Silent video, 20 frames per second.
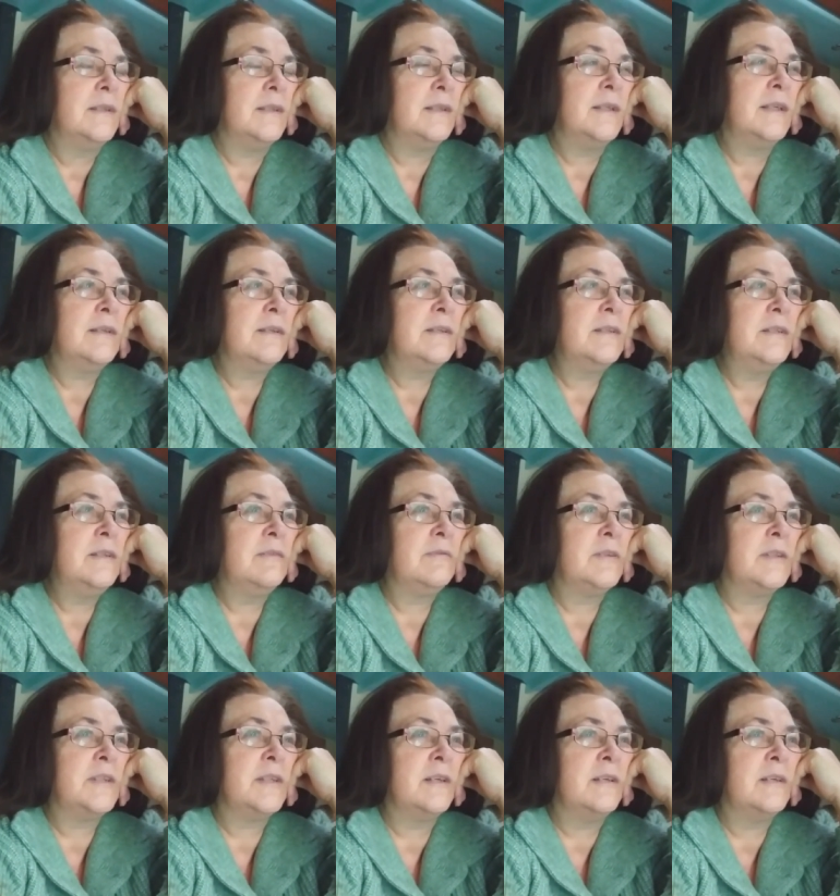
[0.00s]
And how can you have
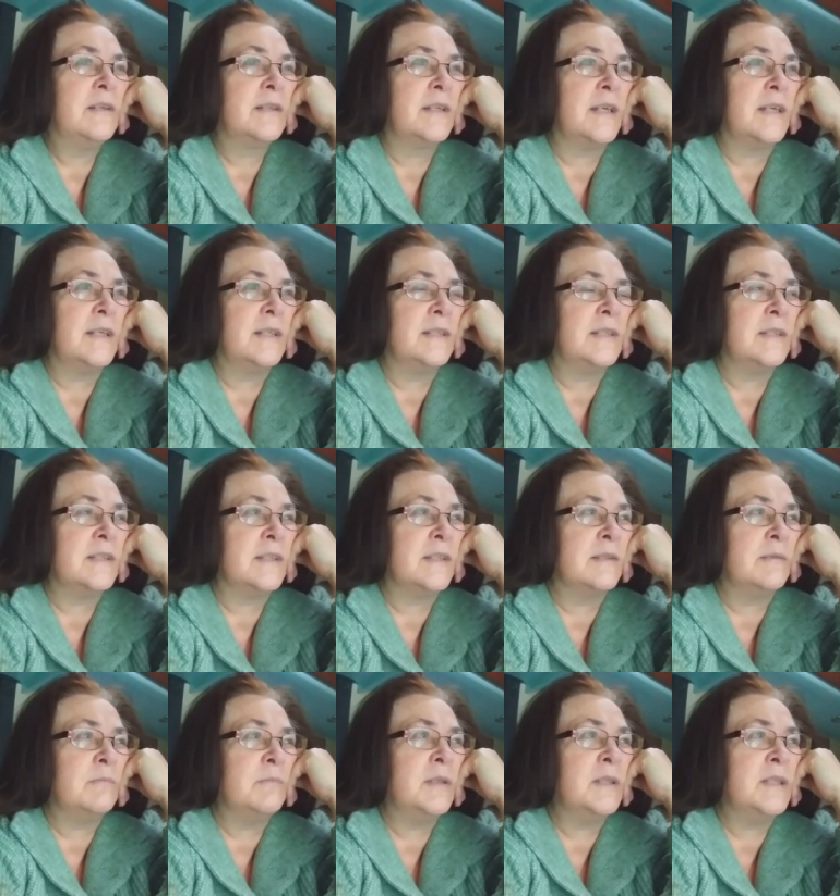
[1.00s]
a Dark Ages and
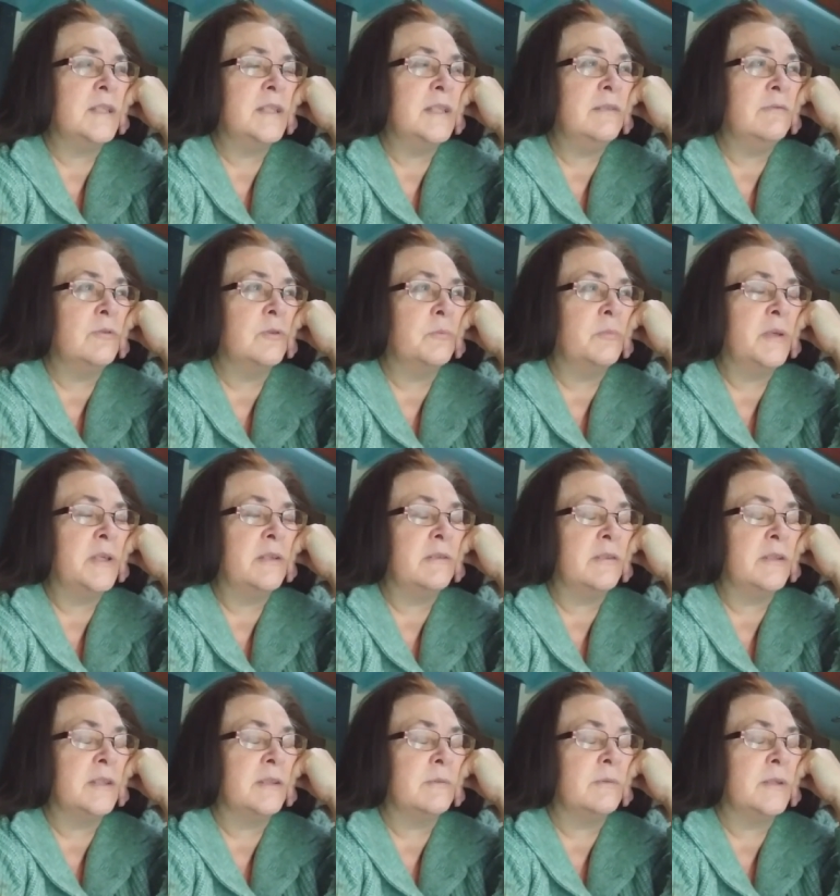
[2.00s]
a medieval
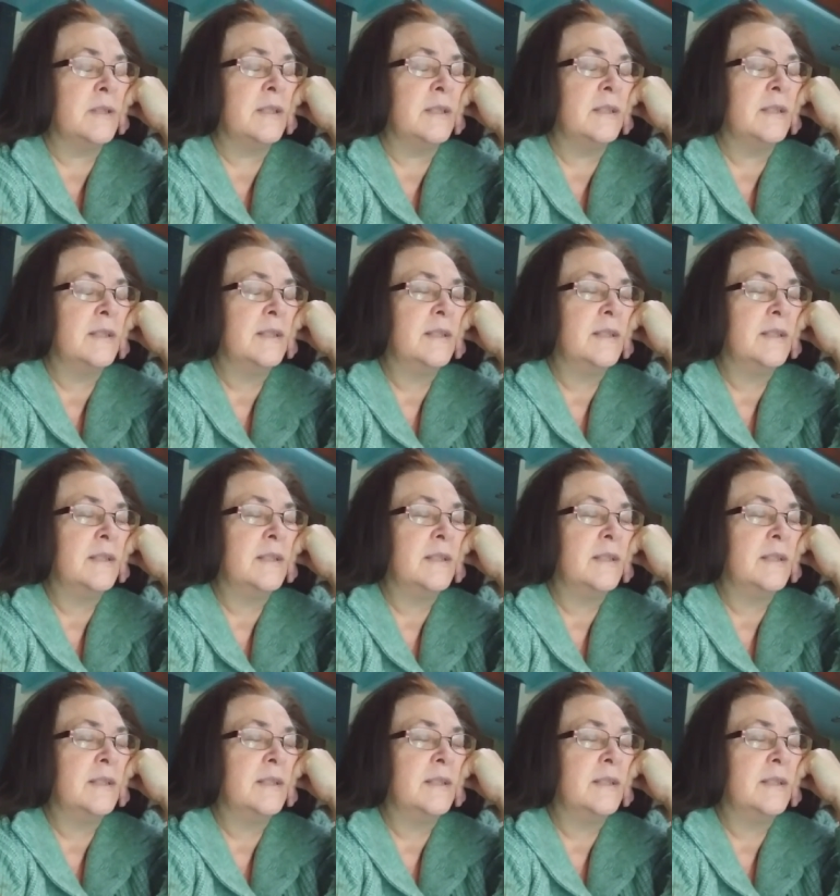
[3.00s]
period where